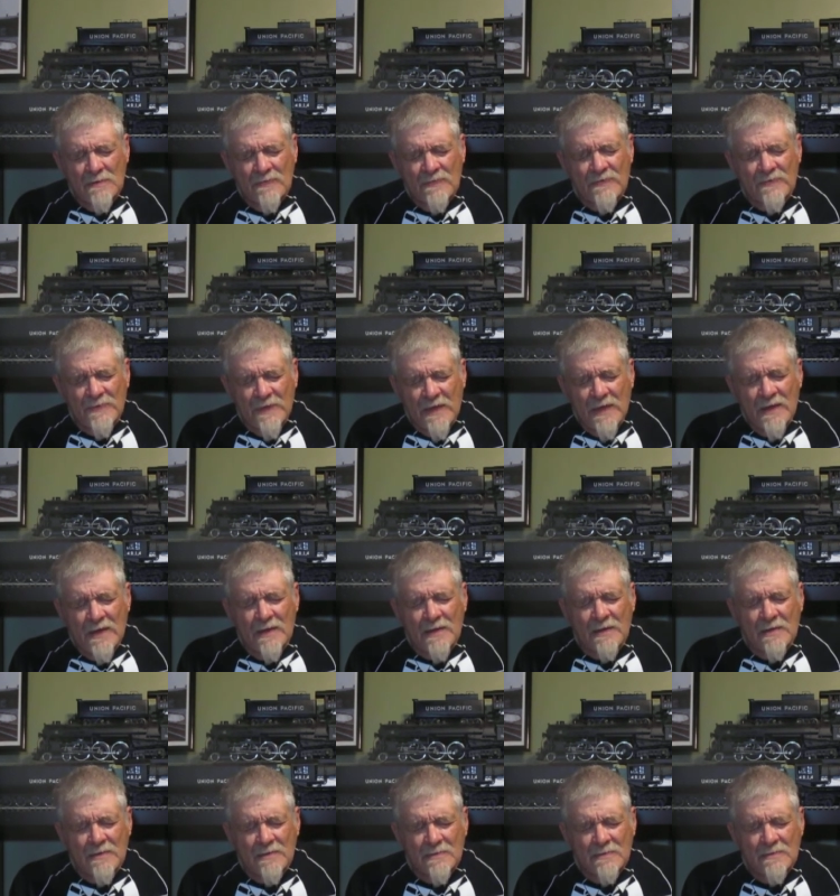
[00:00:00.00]
The
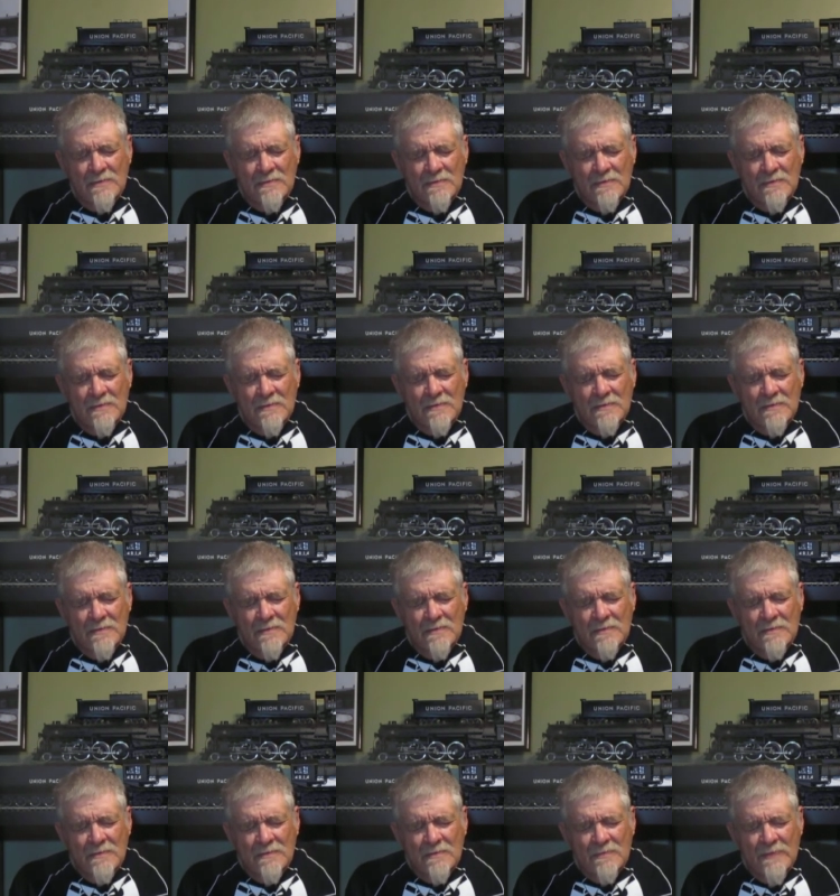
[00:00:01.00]
day,
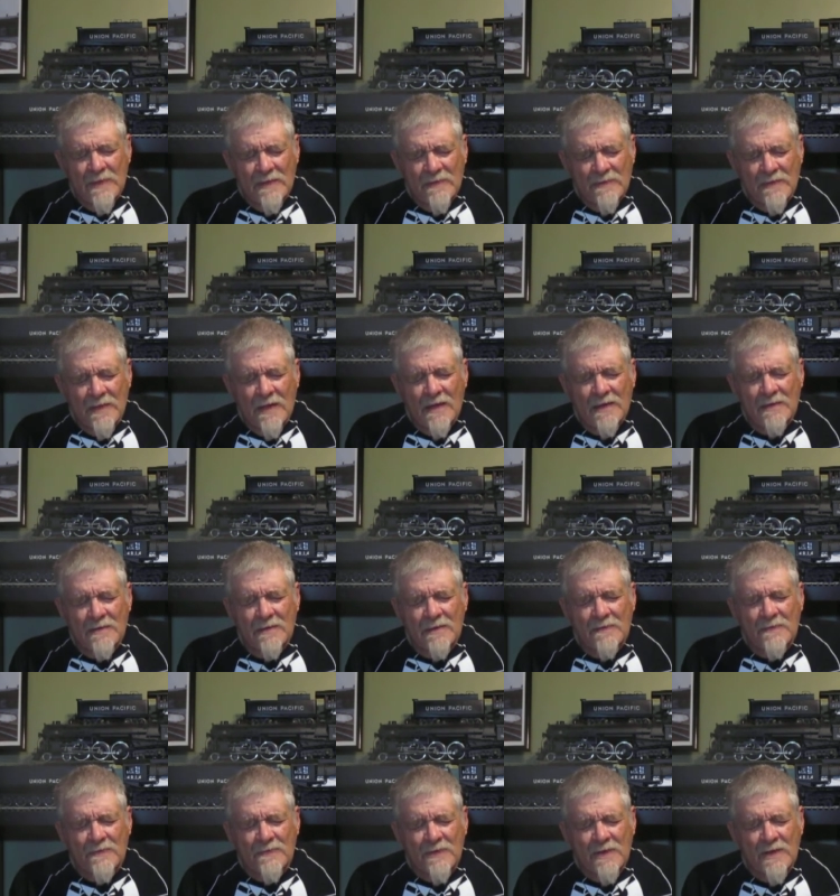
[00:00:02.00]
that night at
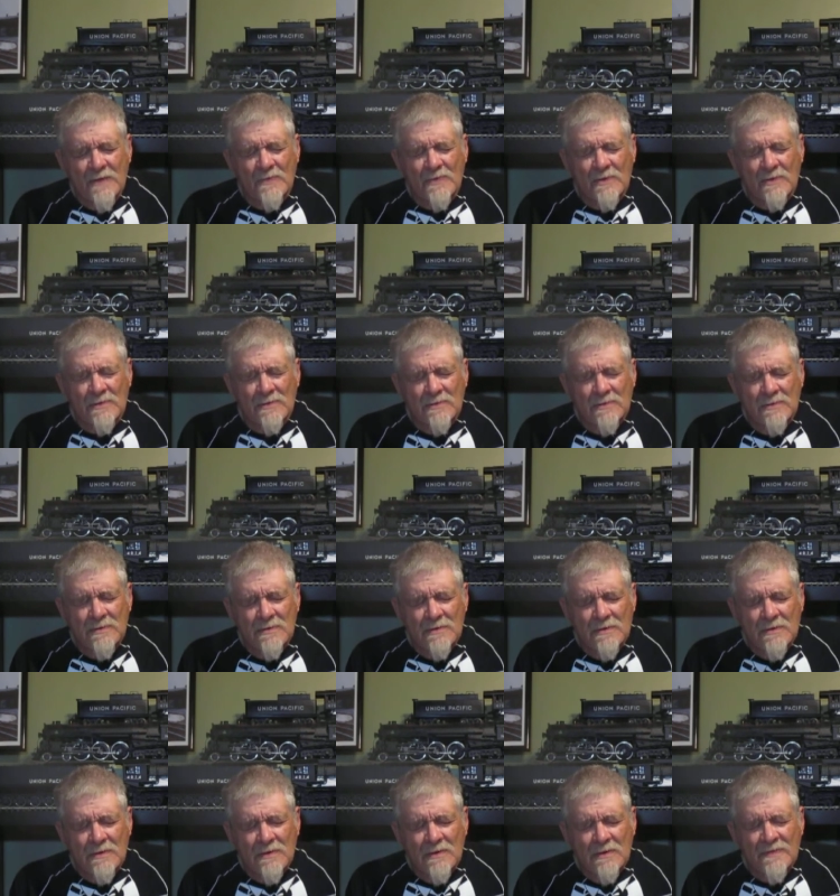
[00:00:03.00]
the table
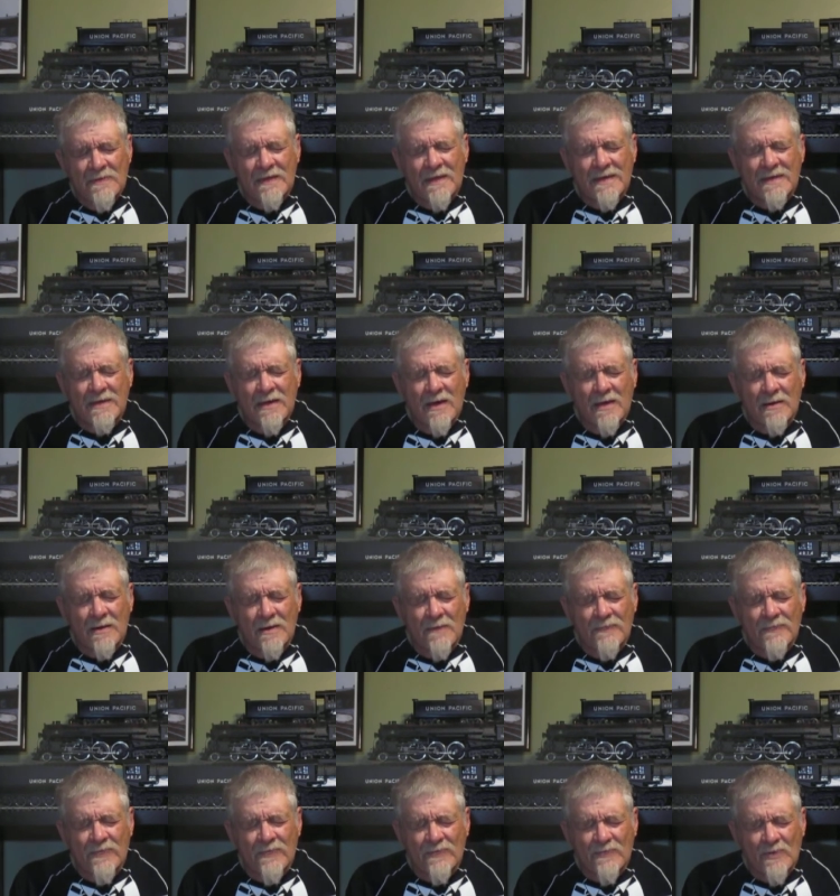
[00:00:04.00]
and I got
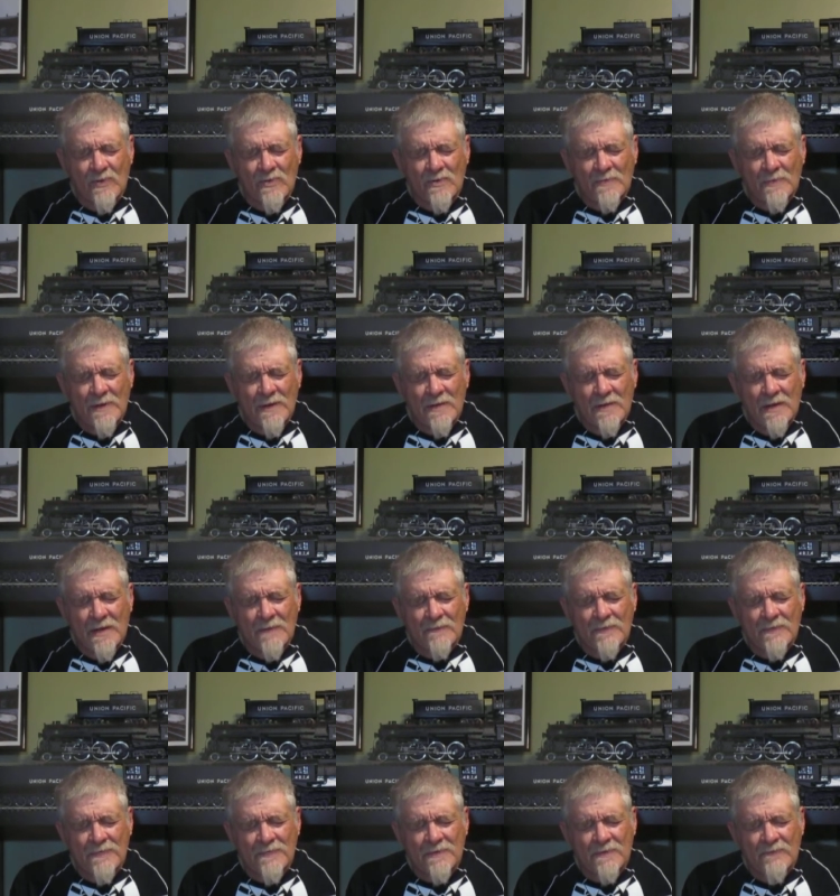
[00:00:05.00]
off the throne of my life
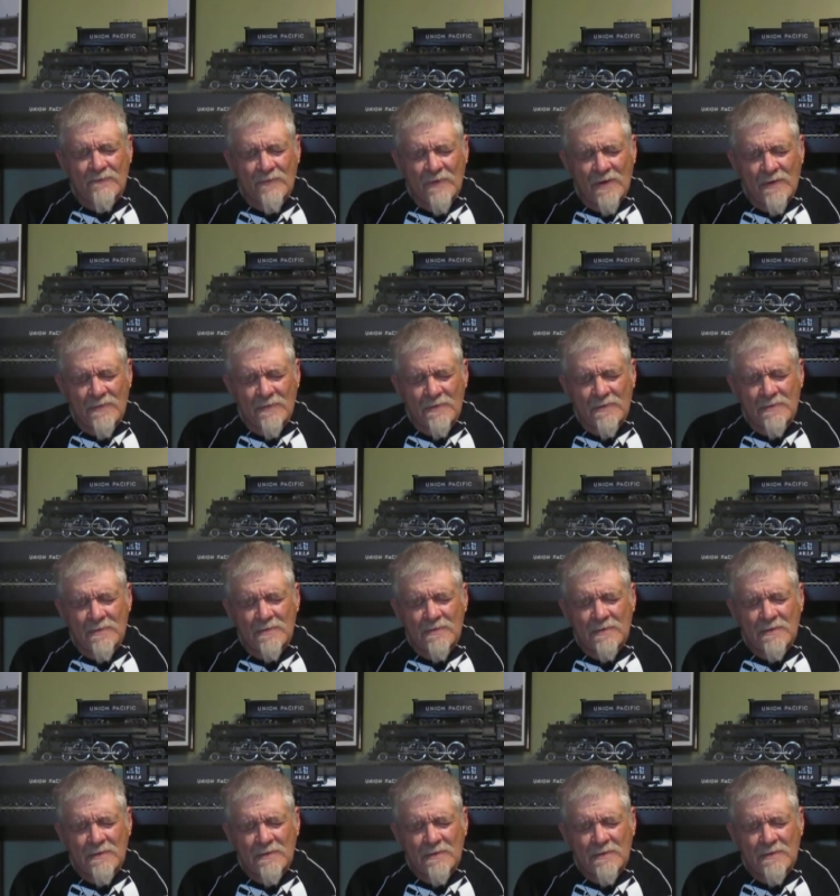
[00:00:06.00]
and said, Father,